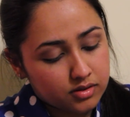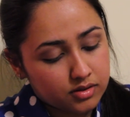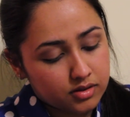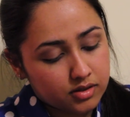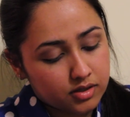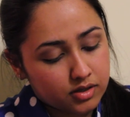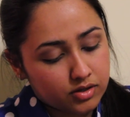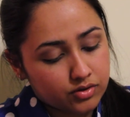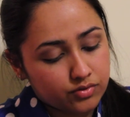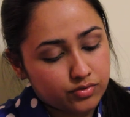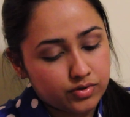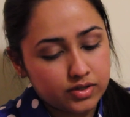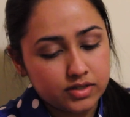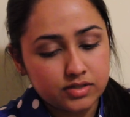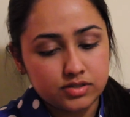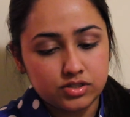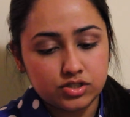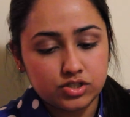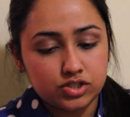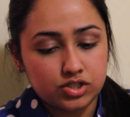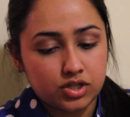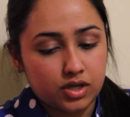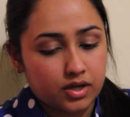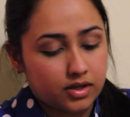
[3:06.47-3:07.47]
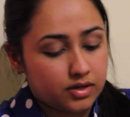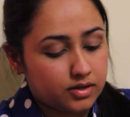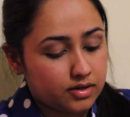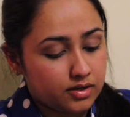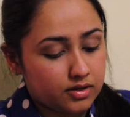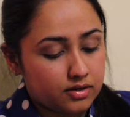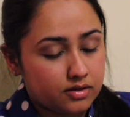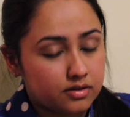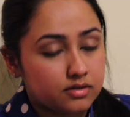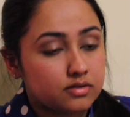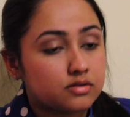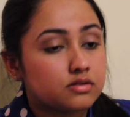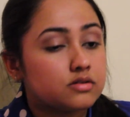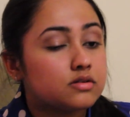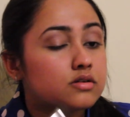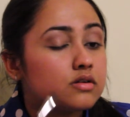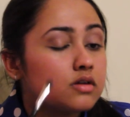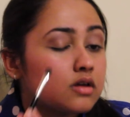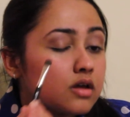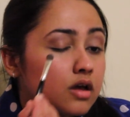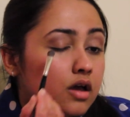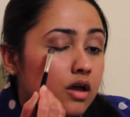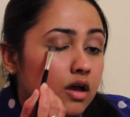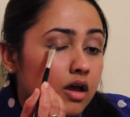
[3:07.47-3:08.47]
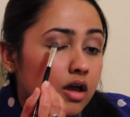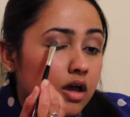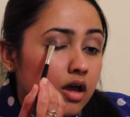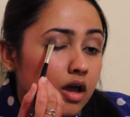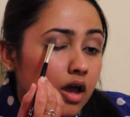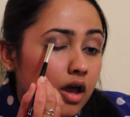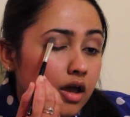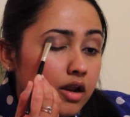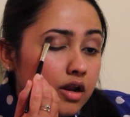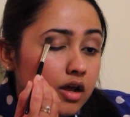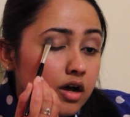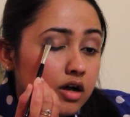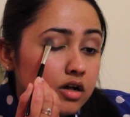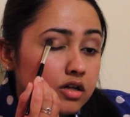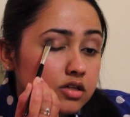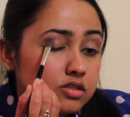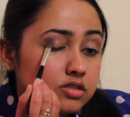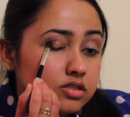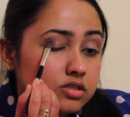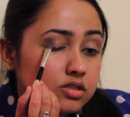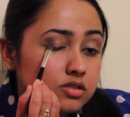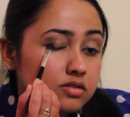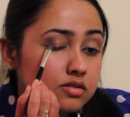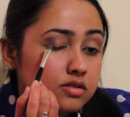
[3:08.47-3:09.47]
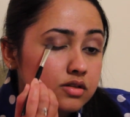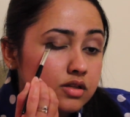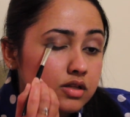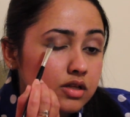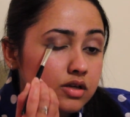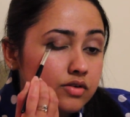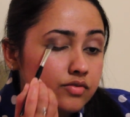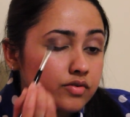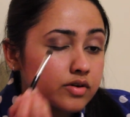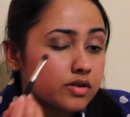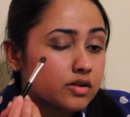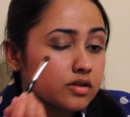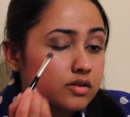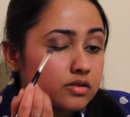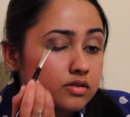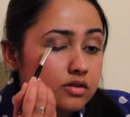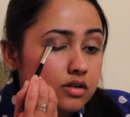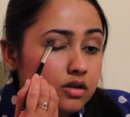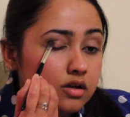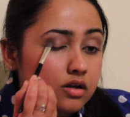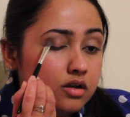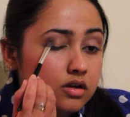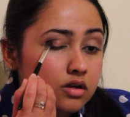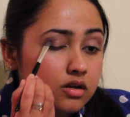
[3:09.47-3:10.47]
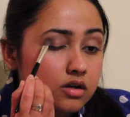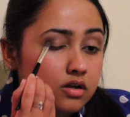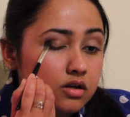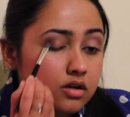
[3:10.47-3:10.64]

the crease shade, and I'll just leave it in there.